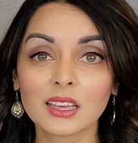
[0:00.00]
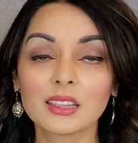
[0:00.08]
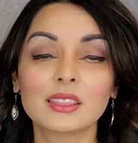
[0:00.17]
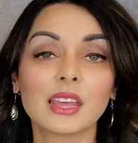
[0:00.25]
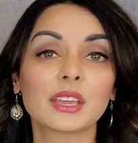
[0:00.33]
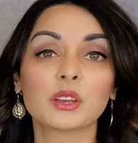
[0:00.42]

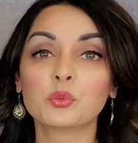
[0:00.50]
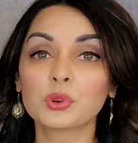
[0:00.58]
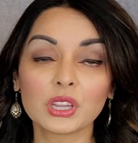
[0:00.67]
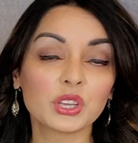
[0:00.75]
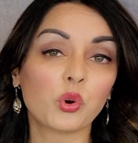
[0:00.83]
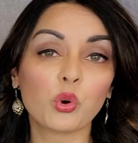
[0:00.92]
They can
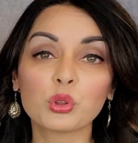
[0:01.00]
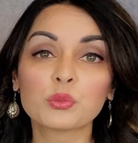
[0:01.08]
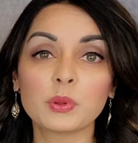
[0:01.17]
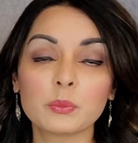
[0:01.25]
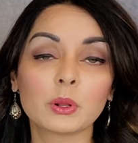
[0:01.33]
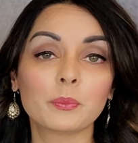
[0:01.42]
really hold
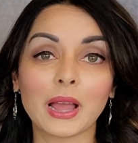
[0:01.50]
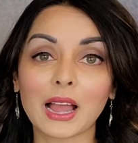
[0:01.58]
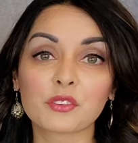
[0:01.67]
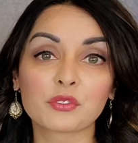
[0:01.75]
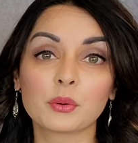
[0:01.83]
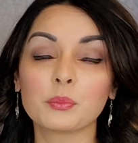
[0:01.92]
people
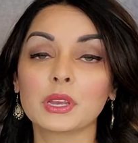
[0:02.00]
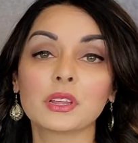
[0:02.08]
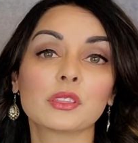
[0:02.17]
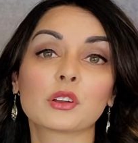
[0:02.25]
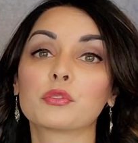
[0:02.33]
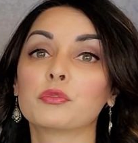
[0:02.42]
back from
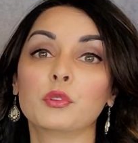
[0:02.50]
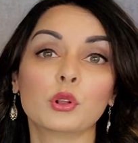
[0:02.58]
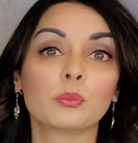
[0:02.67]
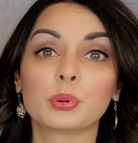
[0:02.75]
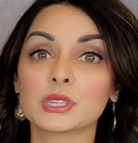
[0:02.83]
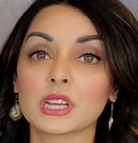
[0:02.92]
meeting their
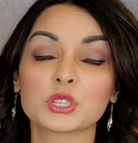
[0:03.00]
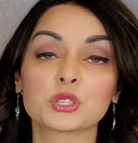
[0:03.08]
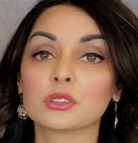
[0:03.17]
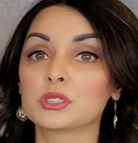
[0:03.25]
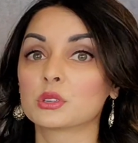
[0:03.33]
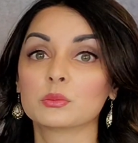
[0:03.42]
full
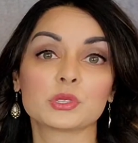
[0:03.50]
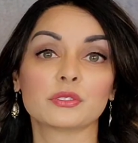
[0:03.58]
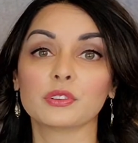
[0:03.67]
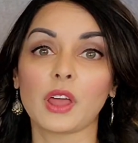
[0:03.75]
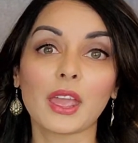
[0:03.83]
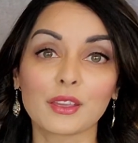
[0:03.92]
potential in terms of
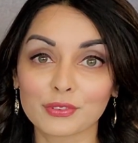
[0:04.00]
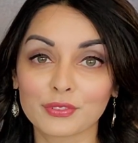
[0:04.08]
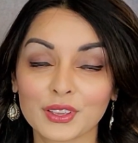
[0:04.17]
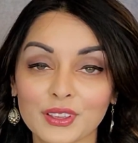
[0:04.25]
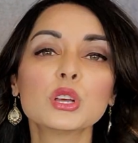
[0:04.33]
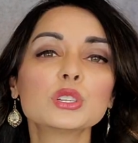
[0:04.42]
life.
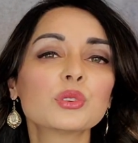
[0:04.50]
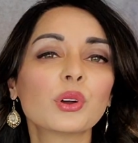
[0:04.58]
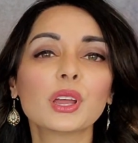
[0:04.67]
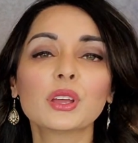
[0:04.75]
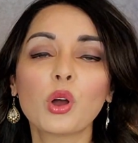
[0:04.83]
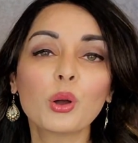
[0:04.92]
So
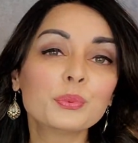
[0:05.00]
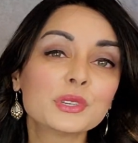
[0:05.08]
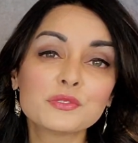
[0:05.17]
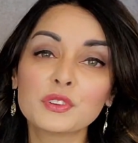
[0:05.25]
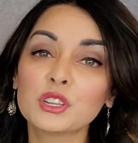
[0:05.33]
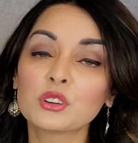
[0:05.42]
I hope this
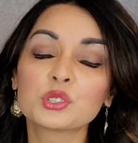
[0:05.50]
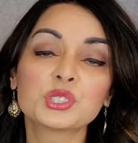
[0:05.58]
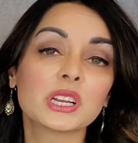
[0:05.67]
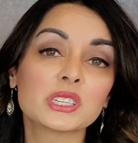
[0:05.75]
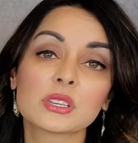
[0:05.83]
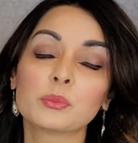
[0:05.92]
video
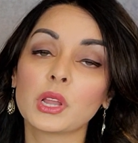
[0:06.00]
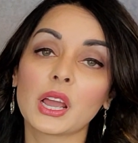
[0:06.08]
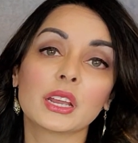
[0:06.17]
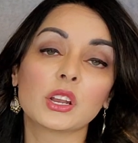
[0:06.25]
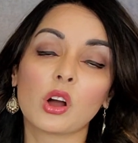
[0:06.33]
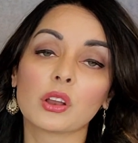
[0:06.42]
shed some
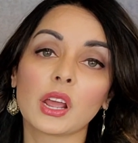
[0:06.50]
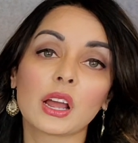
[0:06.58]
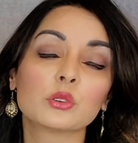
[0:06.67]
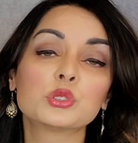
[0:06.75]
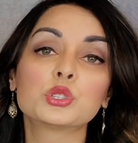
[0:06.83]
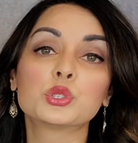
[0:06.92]
light on
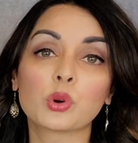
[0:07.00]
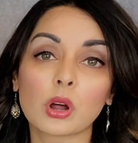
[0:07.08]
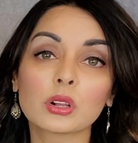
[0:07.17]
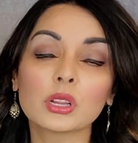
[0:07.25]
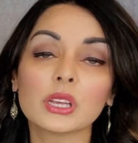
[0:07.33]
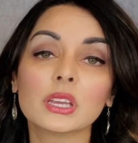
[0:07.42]
how
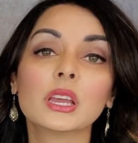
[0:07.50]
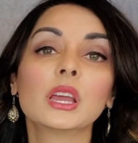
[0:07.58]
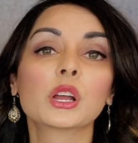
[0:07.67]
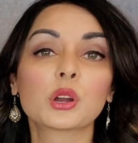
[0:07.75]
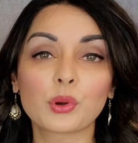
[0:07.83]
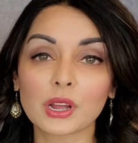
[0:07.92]
strongly
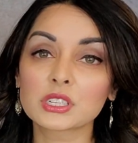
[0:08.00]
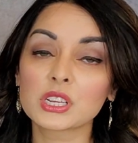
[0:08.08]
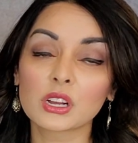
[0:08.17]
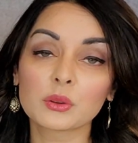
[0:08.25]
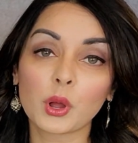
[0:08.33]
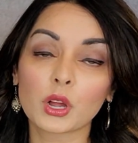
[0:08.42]
correct
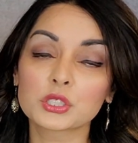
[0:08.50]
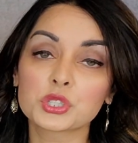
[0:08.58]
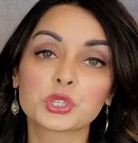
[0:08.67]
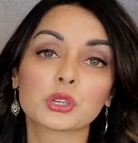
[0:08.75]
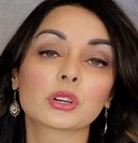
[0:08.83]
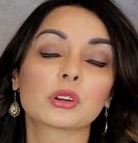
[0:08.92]
tongue
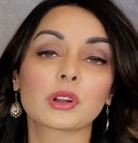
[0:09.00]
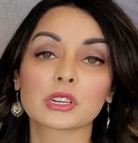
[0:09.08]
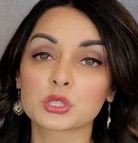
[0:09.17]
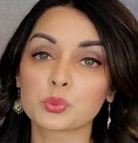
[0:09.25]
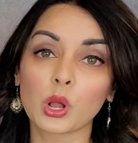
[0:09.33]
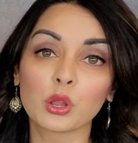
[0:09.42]
posture, correct
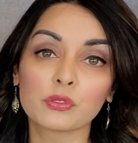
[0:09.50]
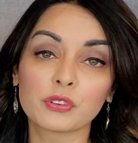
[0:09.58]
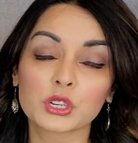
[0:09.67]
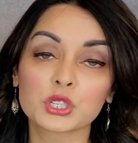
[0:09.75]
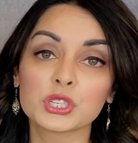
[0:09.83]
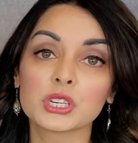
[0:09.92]
swallow
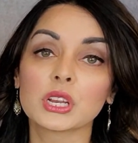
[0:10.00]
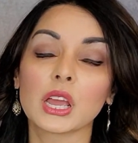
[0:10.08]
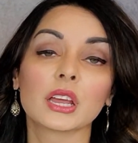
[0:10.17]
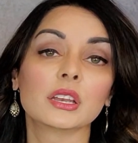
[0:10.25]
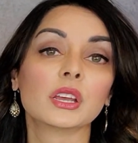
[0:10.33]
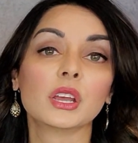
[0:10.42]
function,
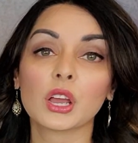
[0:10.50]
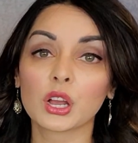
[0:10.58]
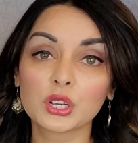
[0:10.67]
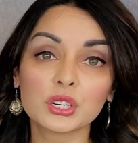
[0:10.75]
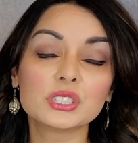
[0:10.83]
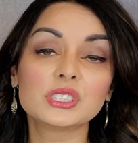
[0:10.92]
and a
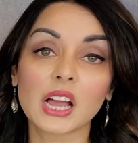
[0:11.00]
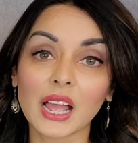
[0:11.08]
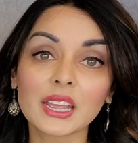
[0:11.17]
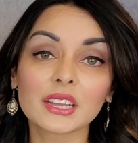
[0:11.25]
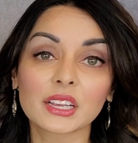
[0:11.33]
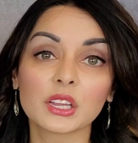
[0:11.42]
good
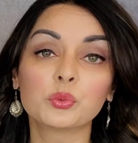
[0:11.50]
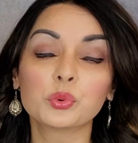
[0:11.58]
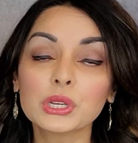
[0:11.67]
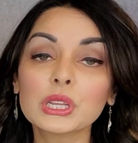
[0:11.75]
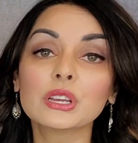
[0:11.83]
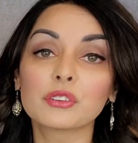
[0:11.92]
diet can
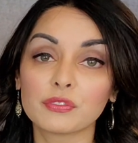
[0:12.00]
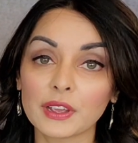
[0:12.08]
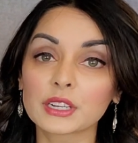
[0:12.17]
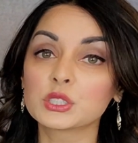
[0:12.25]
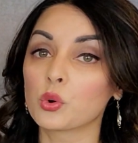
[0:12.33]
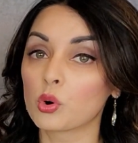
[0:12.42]
really
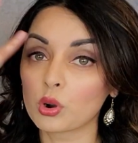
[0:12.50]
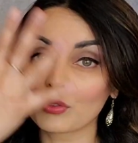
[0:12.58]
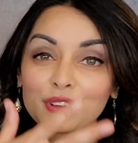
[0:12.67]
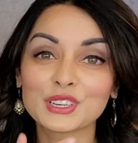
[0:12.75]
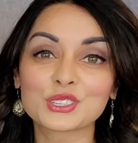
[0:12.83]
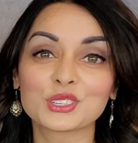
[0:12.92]
affect
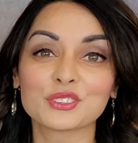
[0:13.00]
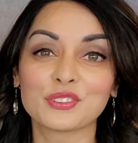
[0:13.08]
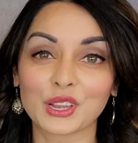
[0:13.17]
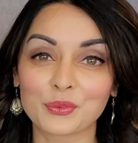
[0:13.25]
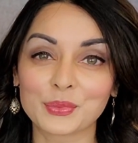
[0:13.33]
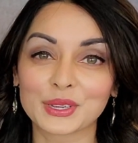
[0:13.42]
orofacial
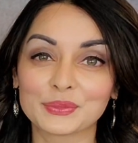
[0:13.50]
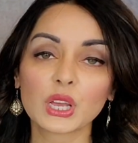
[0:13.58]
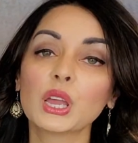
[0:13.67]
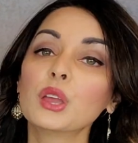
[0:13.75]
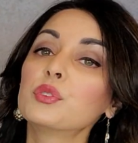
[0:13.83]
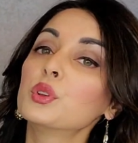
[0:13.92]
development.
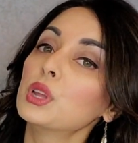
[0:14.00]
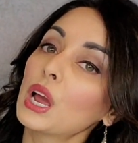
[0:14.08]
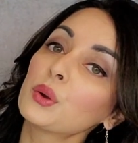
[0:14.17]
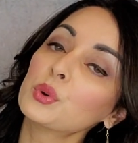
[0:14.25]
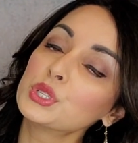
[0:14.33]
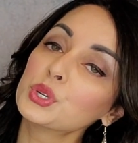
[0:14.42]
If you
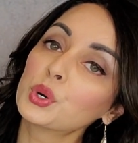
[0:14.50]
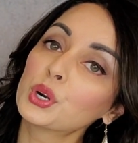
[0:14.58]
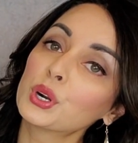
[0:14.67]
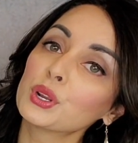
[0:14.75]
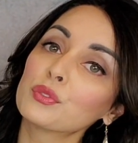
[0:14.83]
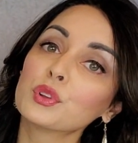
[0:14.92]
like what you
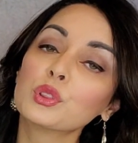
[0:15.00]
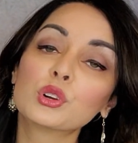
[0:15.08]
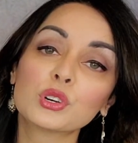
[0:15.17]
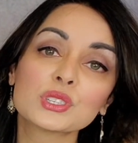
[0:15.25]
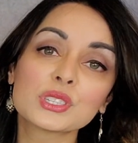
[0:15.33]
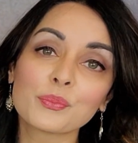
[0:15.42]
heard, if you
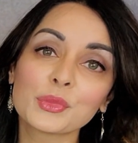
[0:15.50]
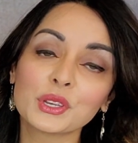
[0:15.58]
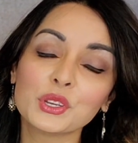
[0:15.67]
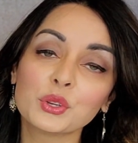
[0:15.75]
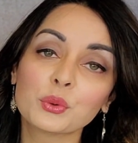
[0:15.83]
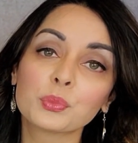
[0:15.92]
learned something
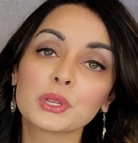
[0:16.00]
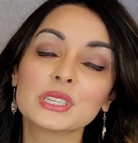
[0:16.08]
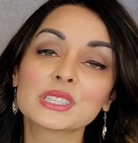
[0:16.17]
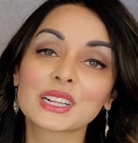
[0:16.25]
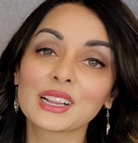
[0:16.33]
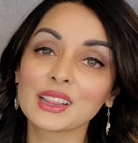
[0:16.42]
new,
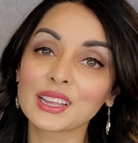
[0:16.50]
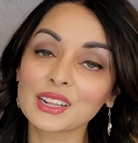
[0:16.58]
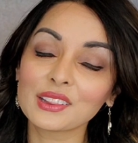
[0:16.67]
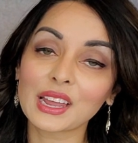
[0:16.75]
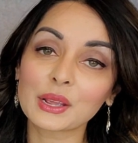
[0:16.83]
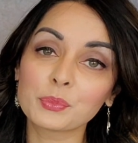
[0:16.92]
please click
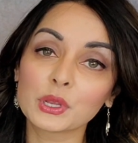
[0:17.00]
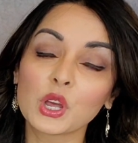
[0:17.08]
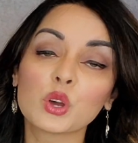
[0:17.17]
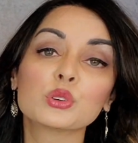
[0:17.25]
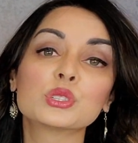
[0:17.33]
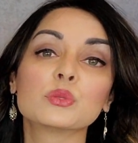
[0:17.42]
like
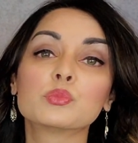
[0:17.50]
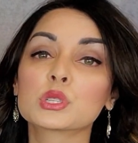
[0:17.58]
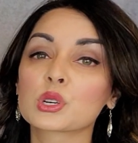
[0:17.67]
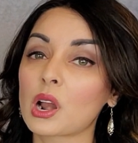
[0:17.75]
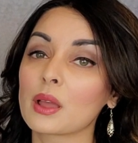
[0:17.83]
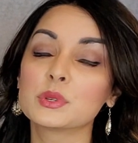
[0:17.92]
below,
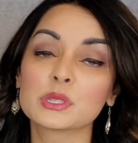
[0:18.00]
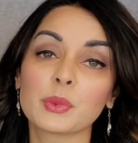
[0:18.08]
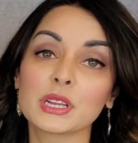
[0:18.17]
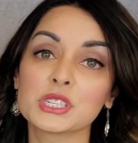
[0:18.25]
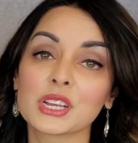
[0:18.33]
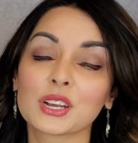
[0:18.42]
subscribe to
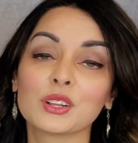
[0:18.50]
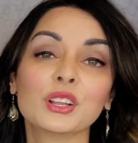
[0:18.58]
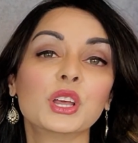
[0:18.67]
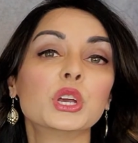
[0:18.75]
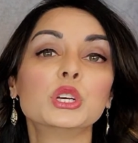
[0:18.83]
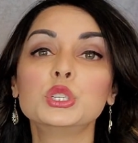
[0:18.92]
my channel,
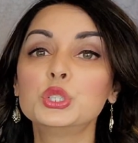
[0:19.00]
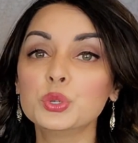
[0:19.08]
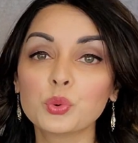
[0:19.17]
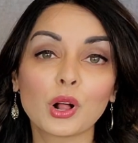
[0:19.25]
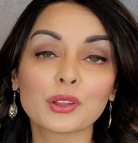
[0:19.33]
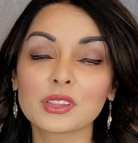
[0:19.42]

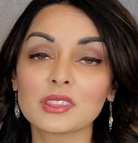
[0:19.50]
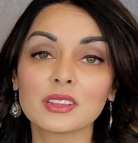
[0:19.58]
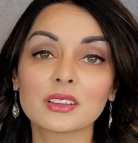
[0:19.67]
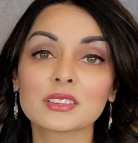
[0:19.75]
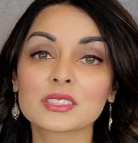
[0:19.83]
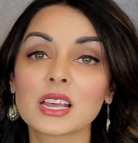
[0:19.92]
do all the
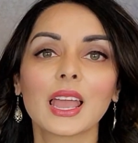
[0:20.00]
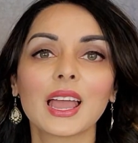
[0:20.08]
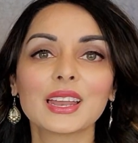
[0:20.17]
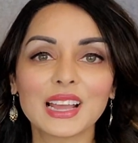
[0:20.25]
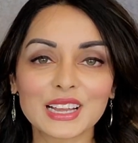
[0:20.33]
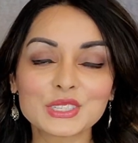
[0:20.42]
things,
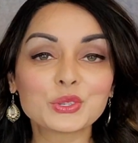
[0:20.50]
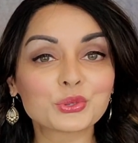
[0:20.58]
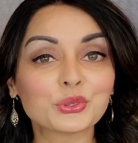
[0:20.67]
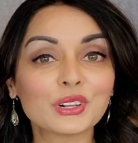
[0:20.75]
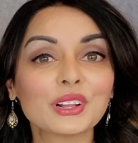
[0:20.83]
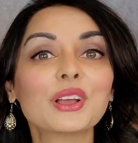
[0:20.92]
and as
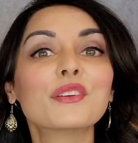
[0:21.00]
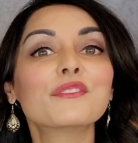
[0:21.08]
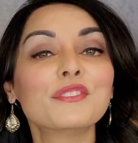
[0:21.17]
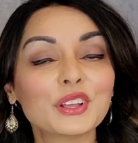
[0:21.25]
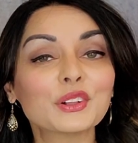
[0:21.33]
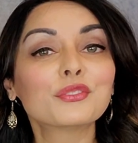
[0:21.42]
usual,
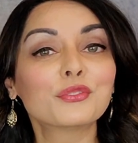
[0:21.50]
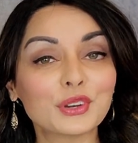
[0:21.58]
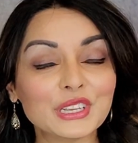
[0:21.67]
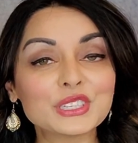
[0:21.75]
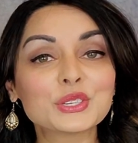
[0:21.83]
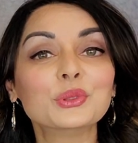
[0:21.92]
feel
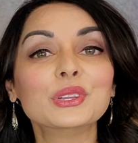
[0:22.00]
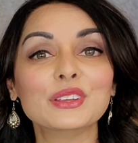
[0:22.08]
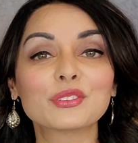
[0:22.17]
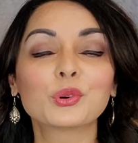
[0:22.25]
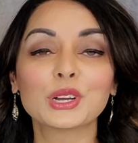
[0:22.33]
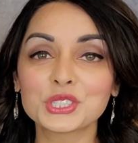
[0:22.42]
free to
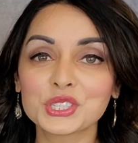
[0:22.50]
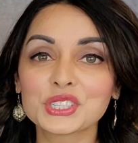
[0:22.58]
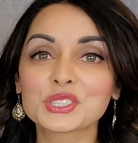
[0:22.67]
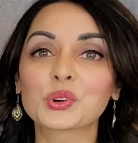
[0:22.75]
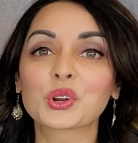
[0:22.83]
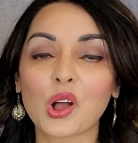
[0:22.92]
leave
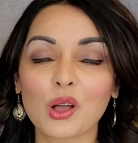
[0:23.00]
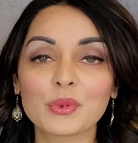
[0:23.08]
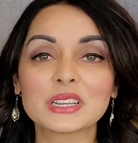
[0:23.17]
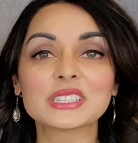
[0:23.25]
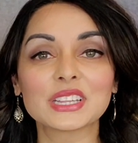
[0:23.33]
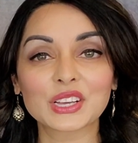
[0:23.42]
questions or
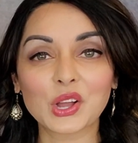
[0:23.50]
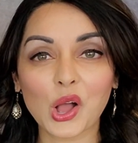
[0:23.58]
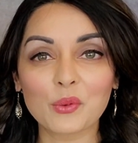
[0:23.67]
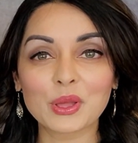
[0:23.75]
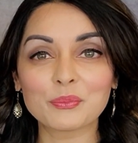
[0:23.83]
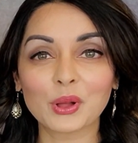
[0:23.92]
comments in the
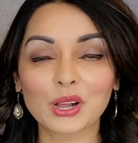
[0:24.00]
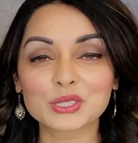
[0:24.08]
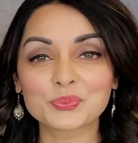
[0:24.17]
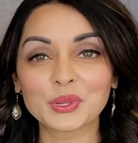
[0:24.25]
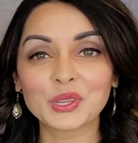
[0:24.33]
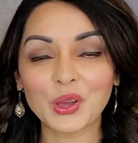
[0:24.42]
comment box
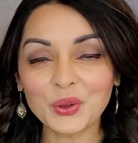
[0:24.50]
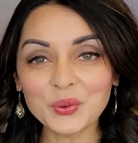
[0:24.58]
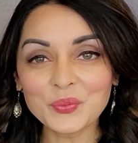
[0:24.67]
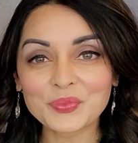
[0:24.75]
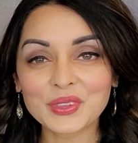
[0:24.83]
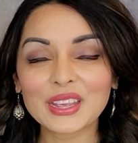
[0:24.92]
below.